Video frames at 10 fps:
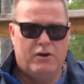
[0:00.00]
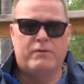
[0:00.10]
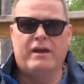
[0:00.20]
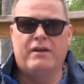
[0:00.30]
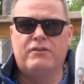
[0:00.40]

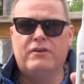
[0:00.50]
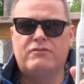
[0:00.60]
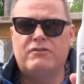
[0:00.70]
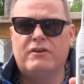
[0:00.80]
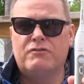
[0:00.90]
Okay, and
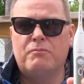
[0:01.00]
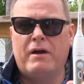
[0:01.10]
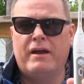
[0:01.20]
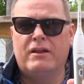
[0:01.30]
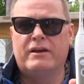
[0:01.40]
this is
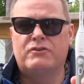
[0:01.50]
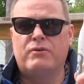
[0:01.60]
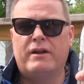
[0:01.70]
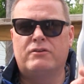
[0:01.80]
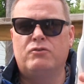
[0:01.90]
my
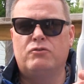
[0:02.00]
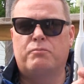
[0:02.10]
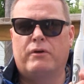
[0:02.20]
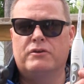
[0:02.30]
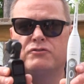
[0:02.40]
electronic
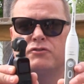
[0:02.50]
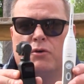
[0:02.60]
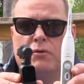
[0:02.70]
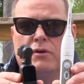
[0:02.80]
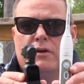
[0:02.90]
toothbrush.
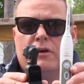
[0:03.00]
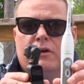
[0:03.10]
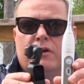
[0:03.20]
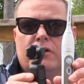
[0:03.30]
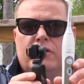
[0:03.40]
So
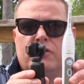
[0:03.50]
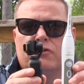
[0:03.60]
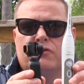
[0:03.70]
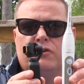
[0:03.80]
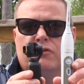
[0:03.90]

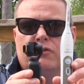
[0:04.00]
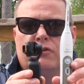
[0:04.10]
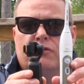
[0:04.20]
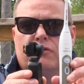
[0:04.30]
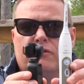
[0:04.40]

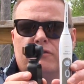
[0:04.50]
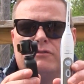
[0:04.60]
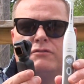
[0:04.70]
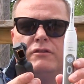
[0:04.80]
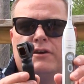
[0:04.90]
you're
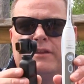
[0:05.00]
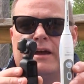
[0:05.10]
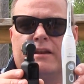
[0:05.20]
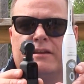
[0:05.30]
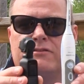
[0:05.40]
look at
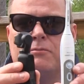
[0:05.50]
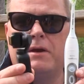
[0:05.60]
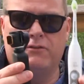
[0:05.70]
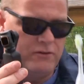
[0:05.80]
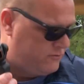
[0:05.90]
that. That's
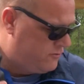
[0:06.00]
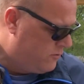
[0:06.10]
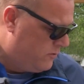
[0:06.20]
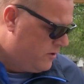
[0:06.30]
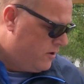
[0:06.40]
amazing.
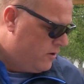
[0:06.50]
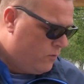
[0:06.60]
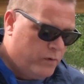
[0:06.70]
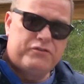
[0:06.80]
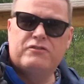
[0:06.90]
So
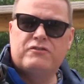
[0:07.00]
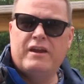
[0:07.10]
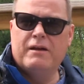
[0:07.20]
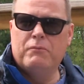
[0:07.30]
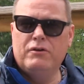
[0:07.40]
with this
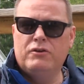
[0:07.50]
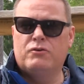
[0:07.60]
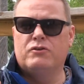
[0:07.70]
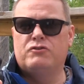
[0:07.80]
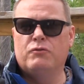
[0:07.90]
camera, you
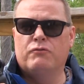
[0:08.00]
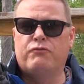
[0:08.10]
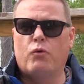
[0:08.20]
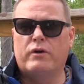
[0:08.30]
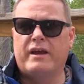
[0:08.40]
can shoot in
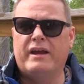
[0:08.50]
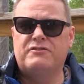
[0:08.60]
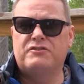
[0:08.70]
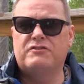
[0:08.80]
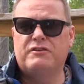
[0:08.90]
4K
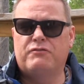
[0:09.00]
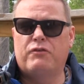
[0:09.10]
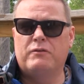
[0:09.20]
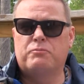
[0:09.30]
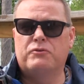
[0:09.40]
60
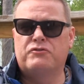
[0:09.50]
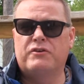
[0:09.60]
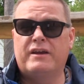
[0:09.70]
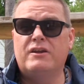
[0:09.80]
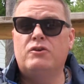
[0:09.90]
frames per
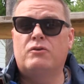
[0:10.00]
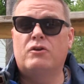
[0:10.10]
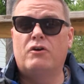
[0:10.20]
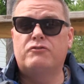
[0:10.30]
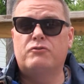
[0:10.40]
second. You
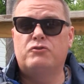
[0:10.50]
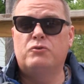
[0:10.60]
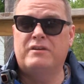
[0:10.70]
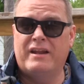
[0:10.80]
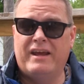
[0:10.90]
can also
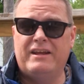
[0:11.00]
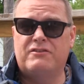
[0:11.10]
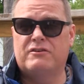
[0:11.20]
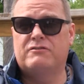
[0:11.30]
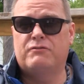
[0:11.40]
shoot 1080
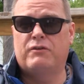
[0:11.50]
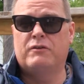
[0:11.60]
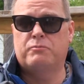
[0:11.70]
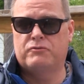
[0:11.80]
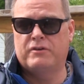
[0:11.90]
60
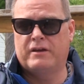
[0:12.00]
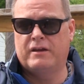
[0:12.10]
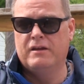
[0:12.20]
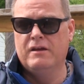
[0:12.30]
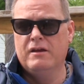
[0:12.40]
frames per second.